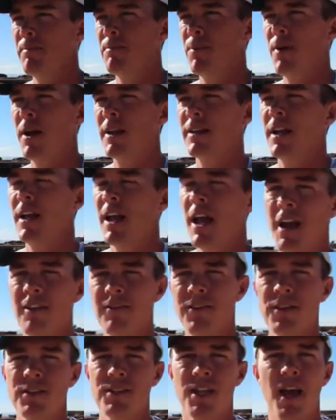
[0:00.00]
pregnant
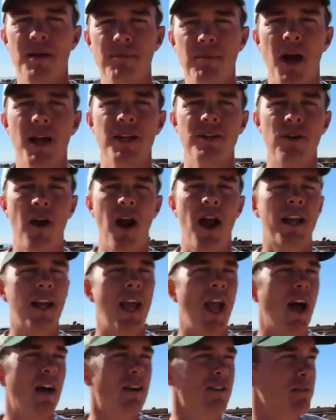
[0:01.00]
heifers and my dry
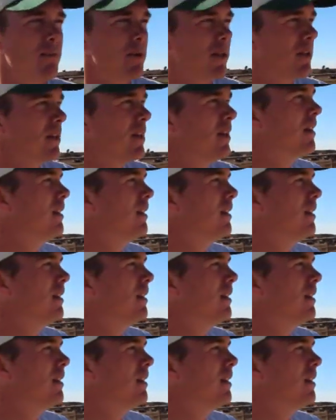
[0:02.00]
cows, but